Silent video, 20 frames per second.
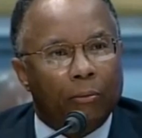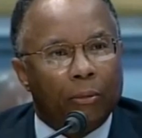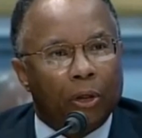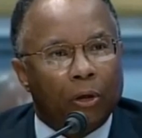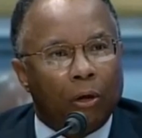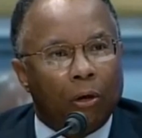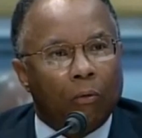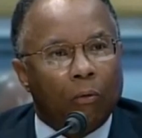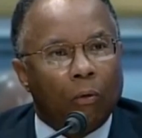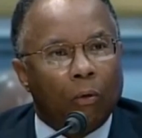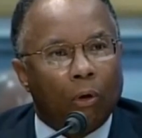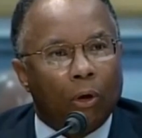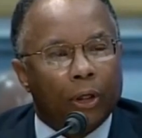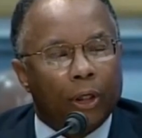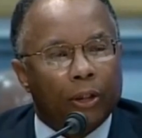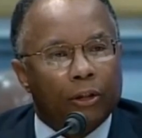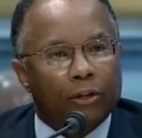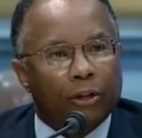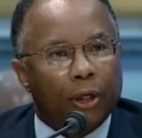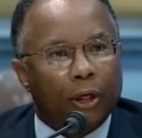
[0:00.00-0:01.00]
in our war
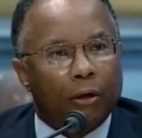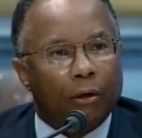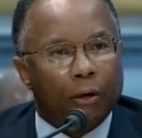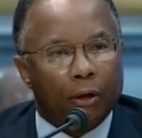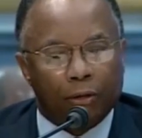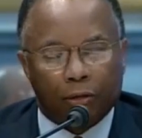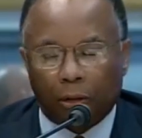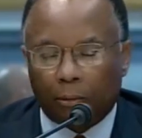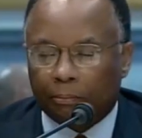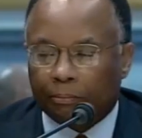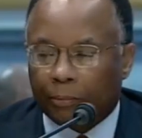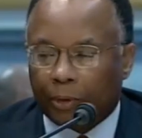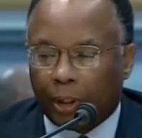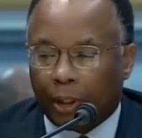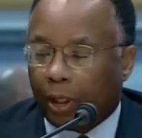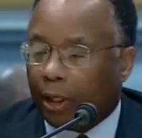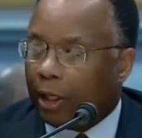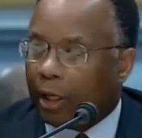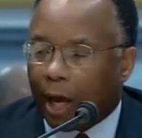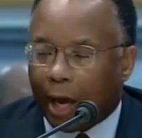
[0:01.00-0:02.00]
against terrorism.
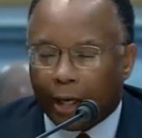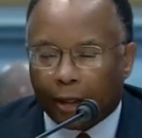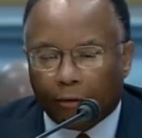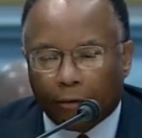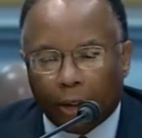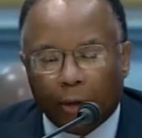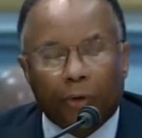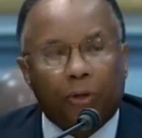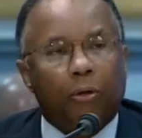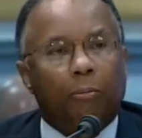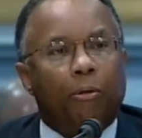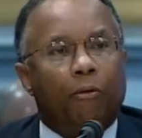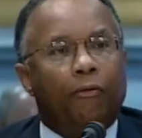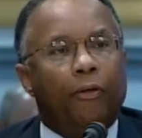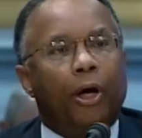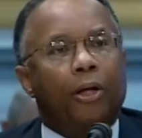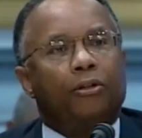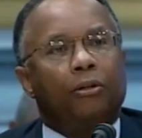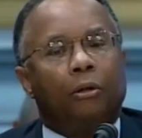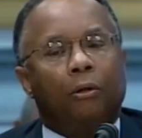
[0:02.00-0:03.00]
And I agree with the
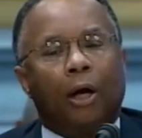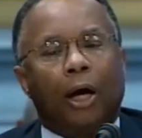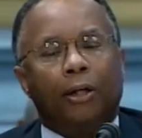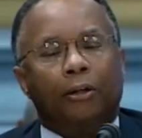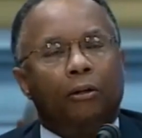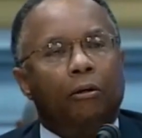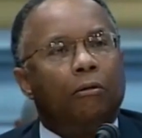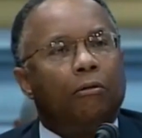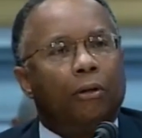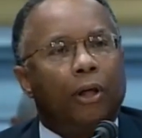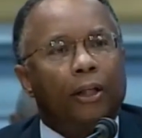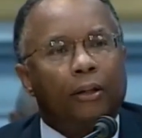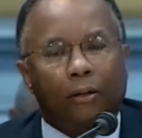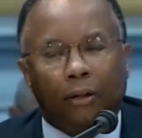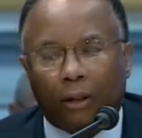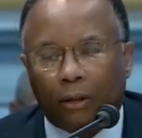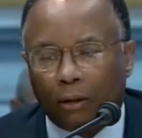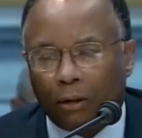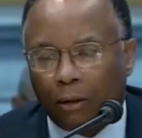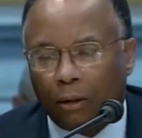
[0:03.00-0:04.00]
professor. I do think
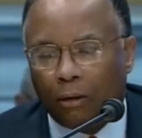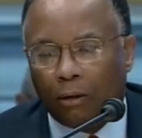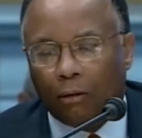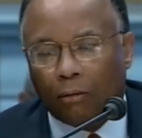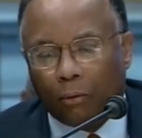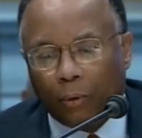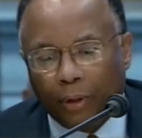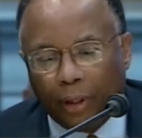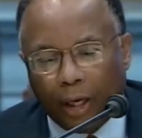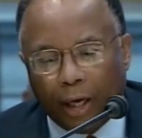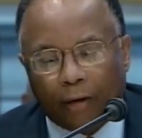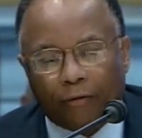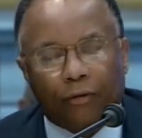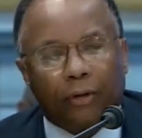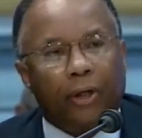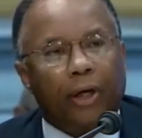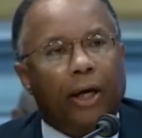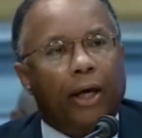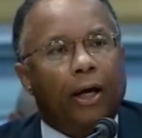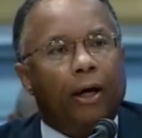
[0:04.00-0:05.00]
that we have to
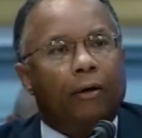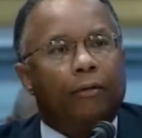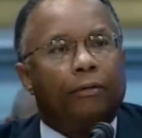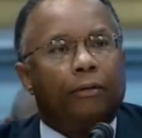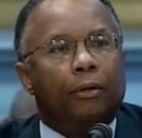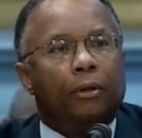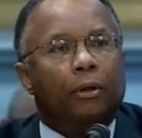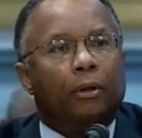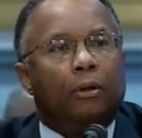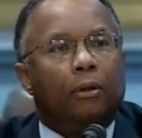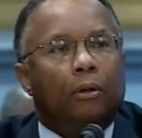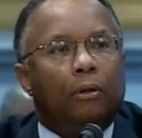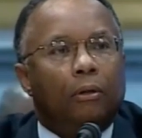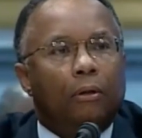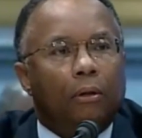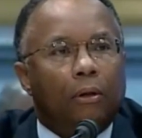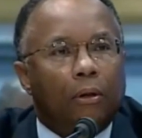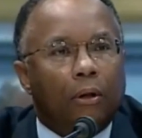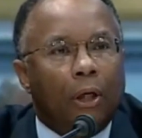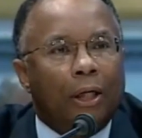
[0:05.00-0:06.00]
have
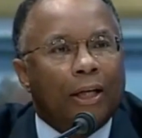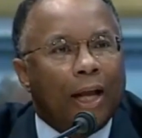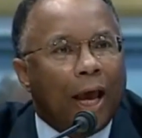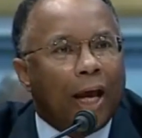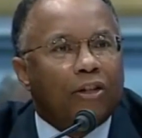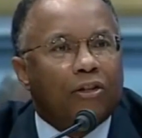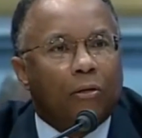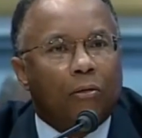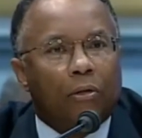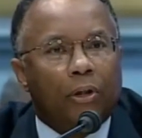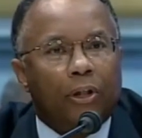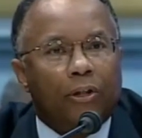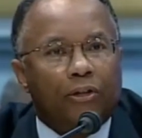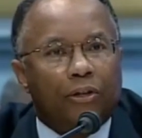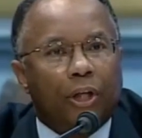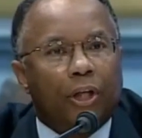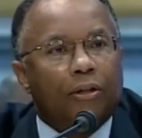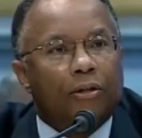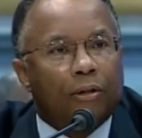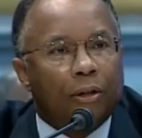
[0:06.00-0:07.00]
a national
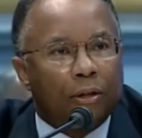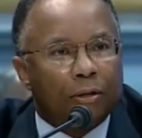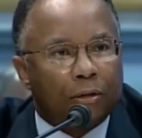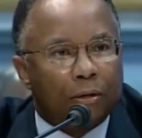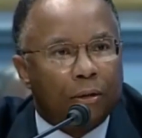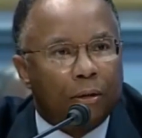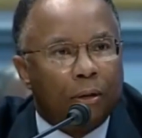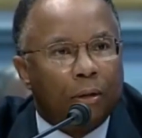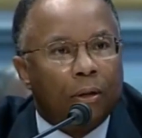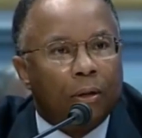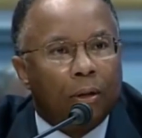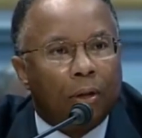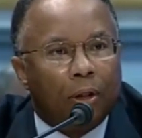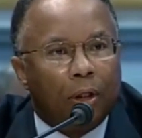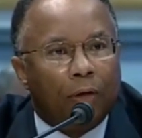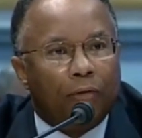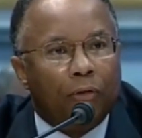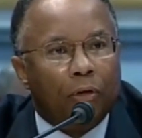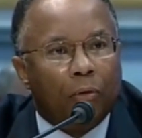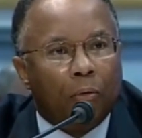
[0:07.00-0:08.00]
consensus,
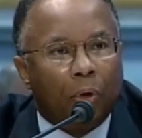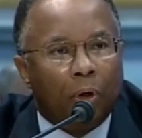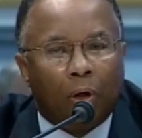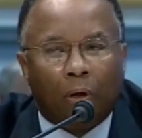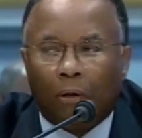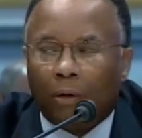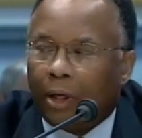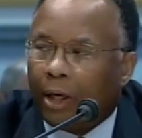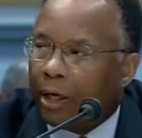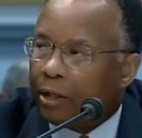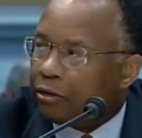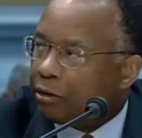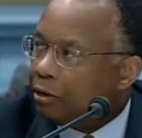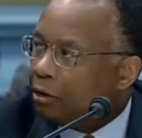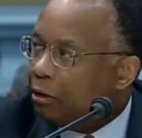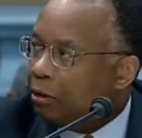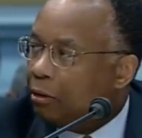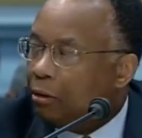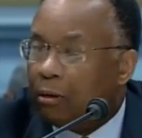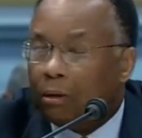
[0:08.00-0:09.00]
if you will, as
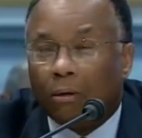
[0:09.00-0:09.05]
to